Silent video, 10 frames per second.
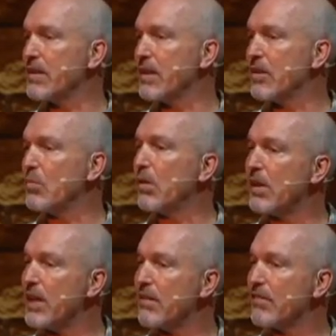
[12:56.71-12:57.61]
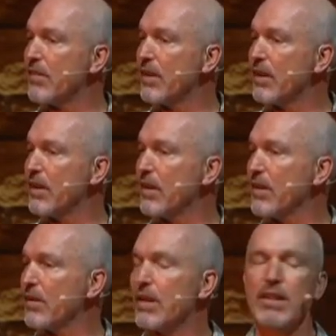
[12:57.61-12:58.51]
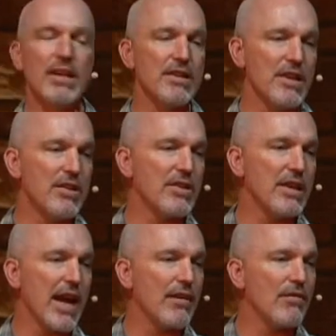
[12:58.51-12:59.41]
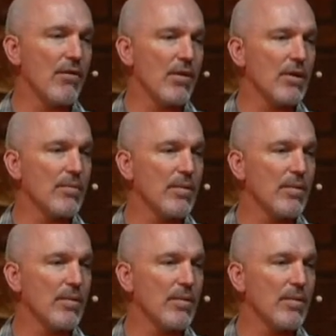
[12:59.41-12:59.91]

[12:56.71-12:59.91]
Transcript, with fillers: that you believe or the things that you stand for.